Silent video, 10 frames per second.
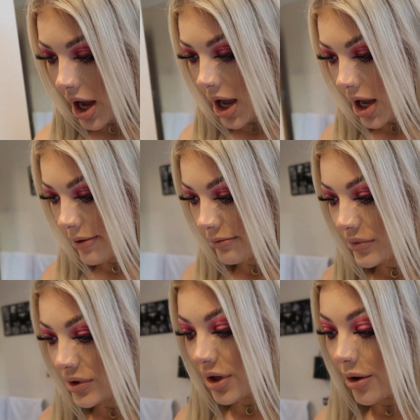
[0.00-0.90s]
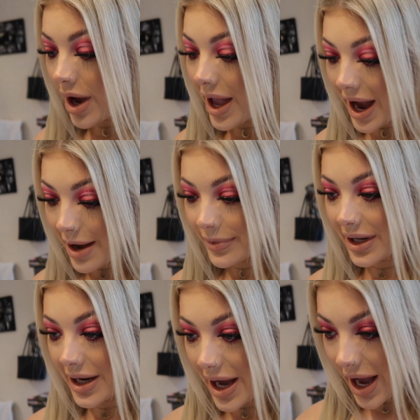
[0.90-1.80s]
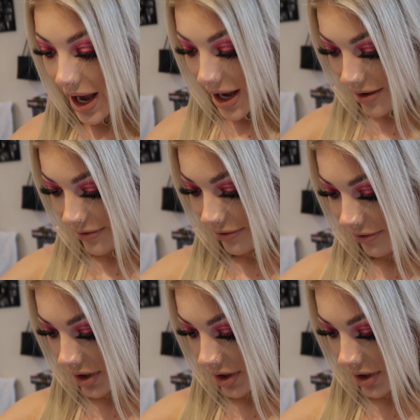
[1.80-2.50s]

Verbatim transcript: Um, so I am gonna have